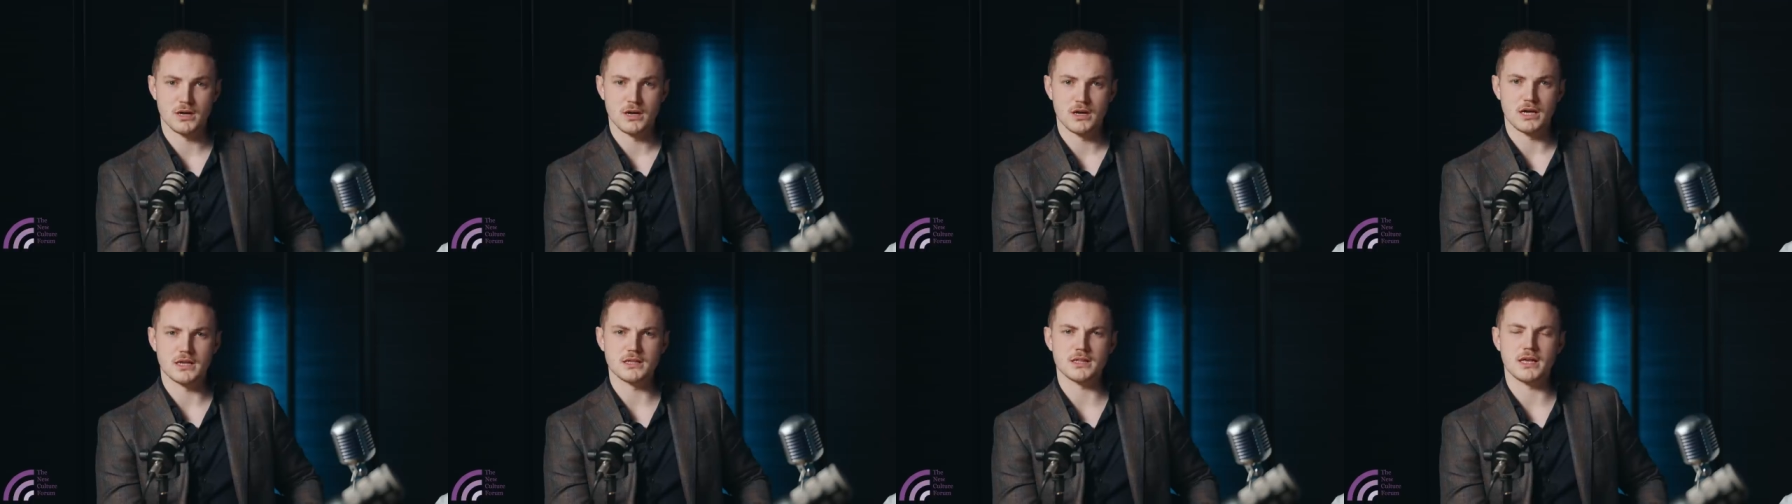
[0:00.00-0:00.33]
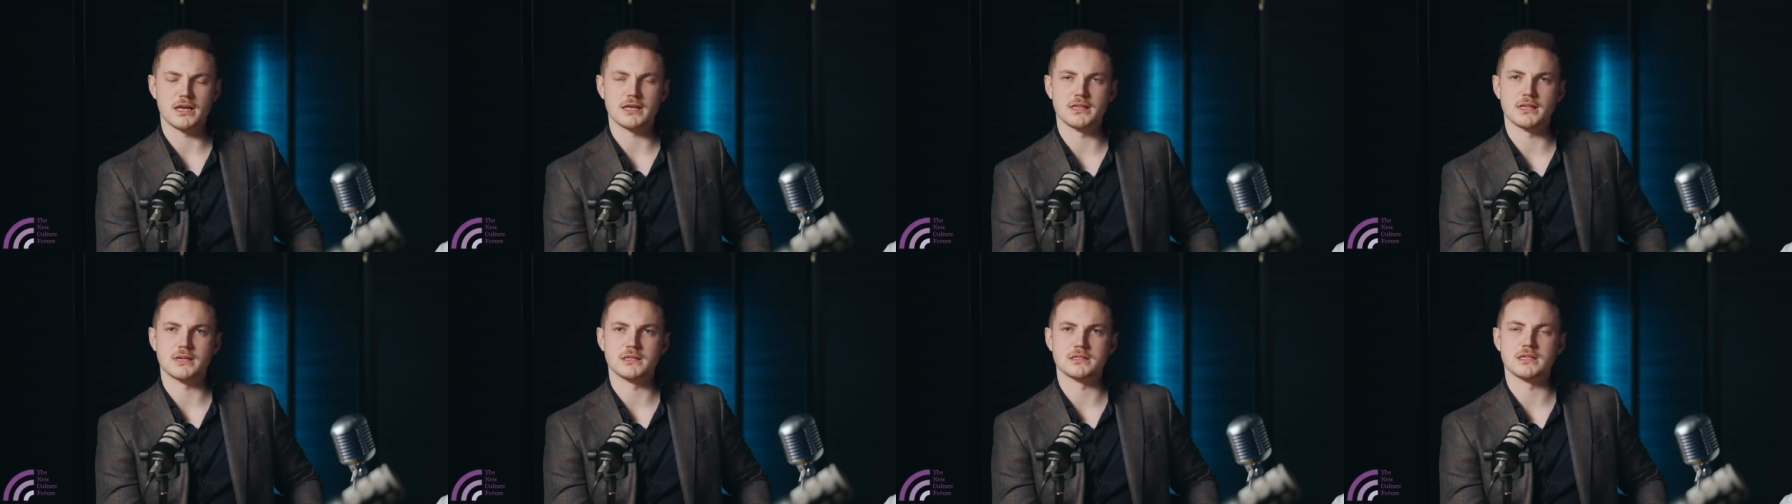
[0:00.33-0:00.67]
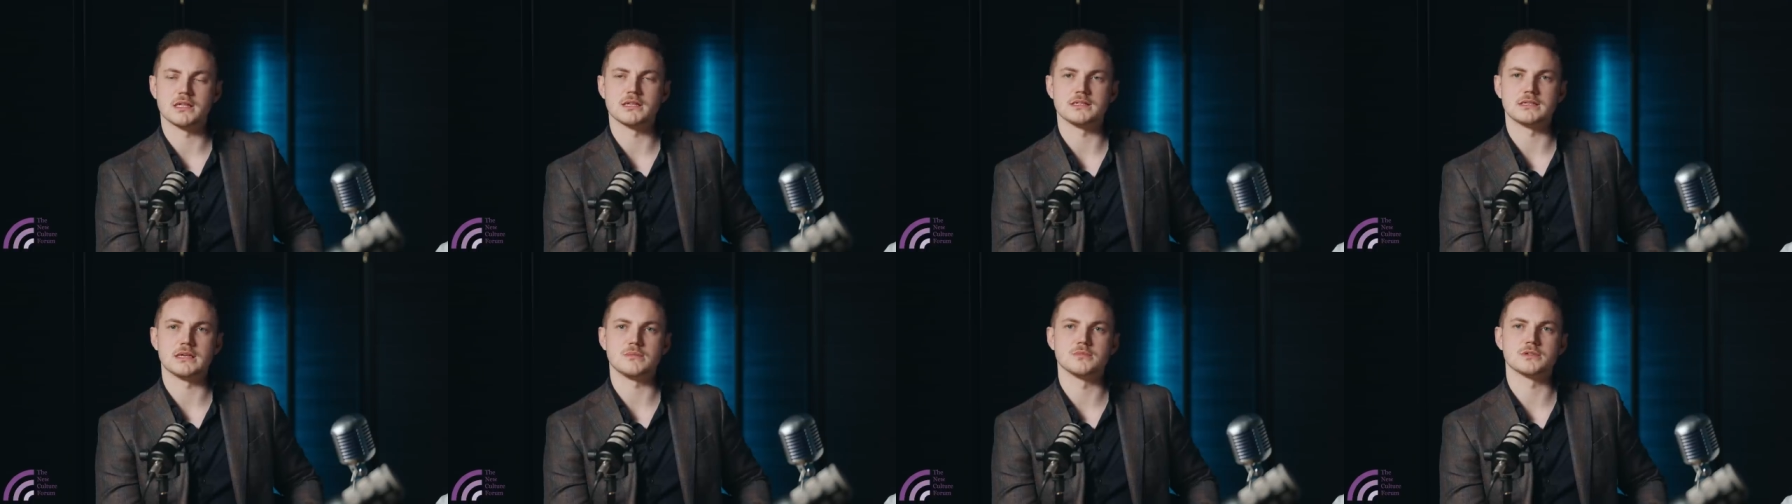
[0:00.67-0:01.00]
it, like, there,
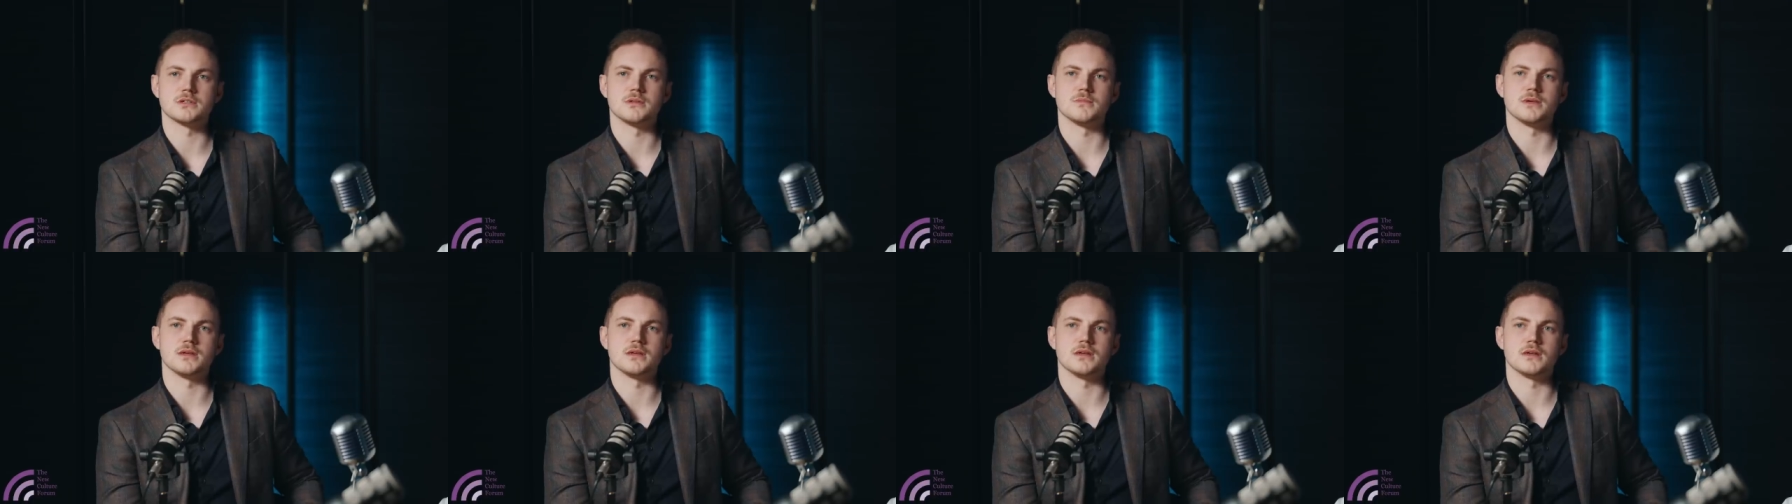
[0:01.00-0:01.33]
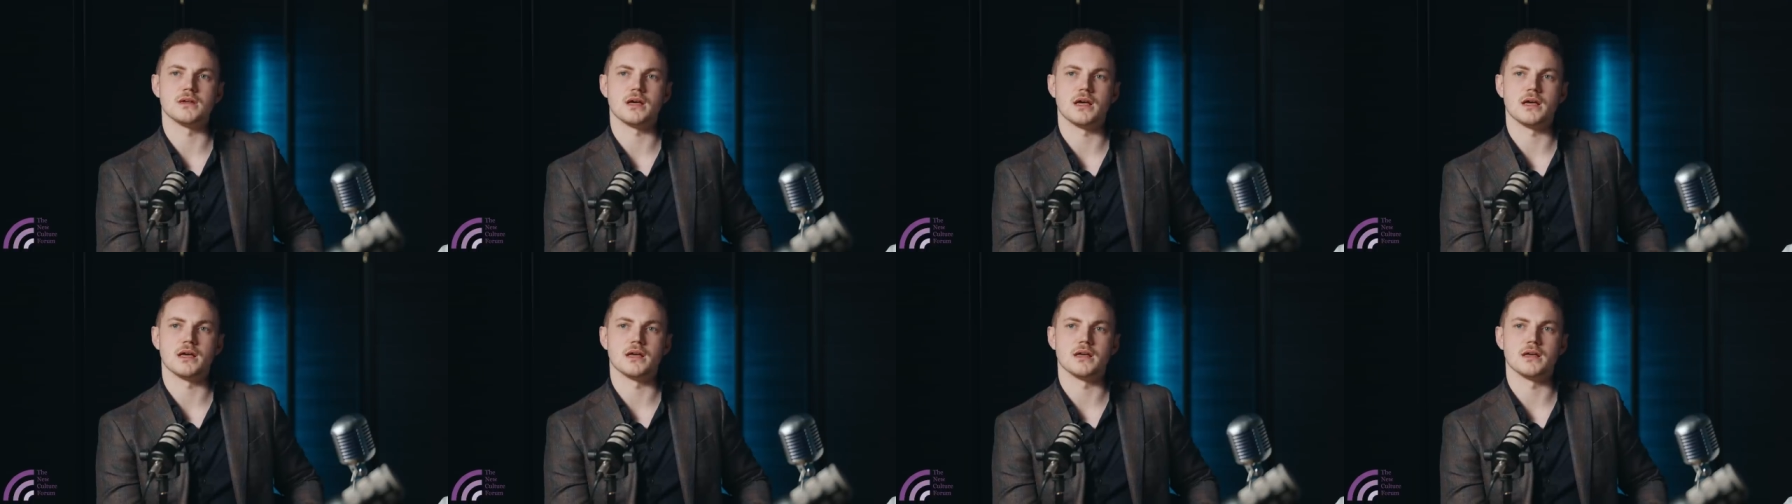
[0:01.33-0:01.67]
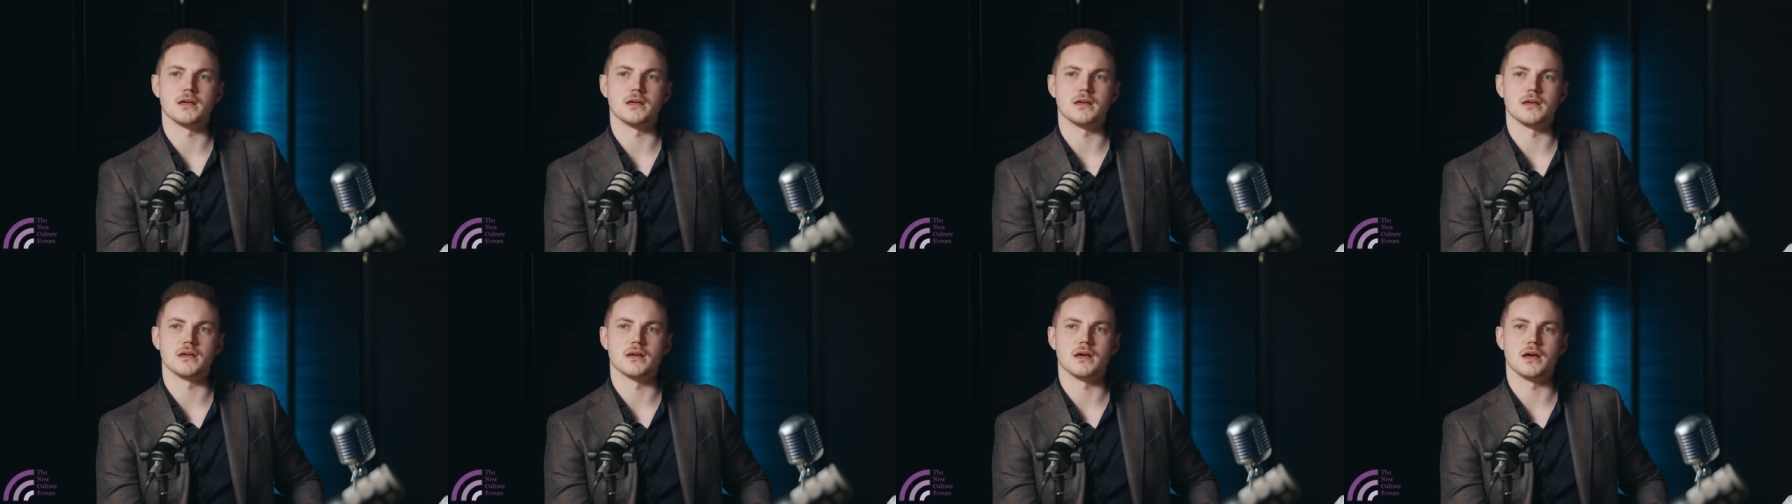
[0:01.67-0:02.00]
there, seems to be
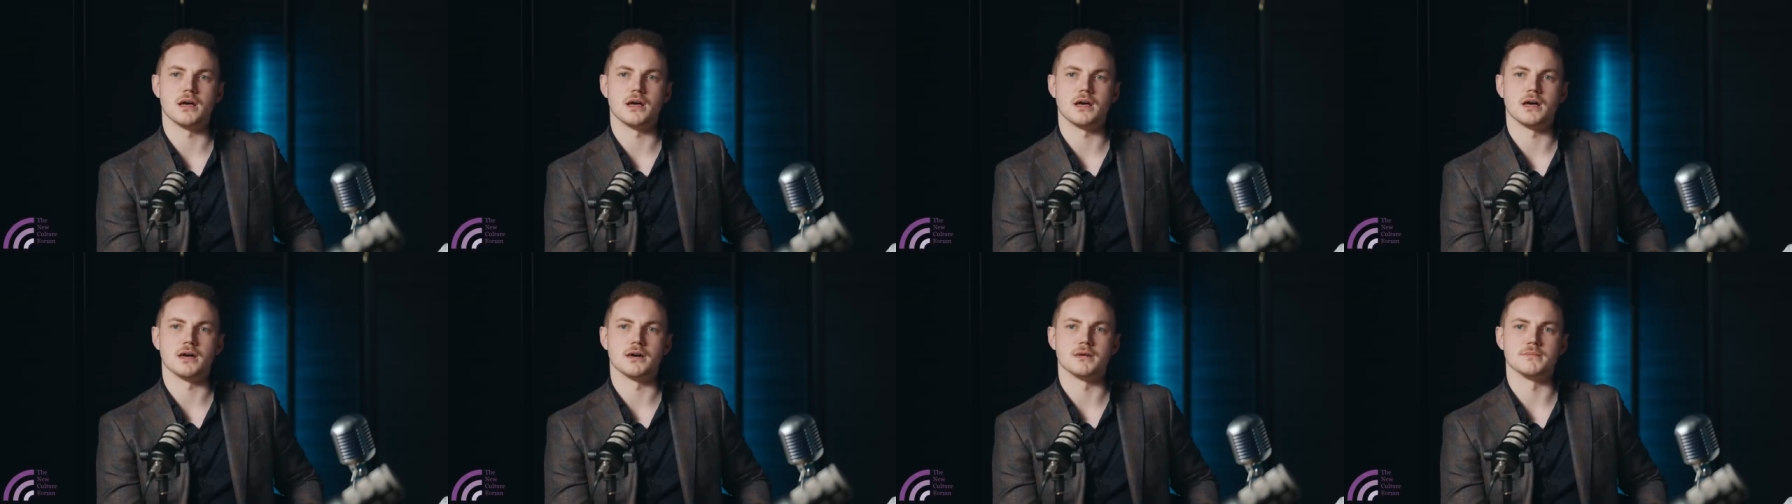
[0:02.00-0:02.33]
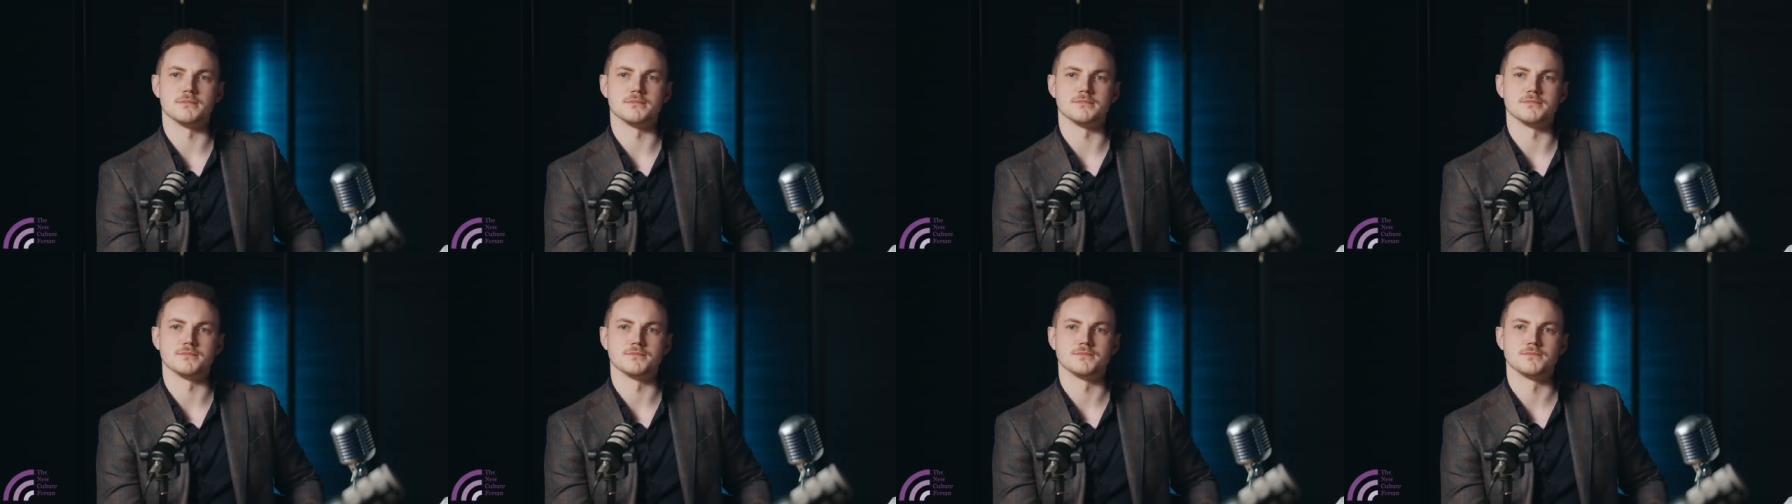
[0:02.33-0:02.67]
a, um,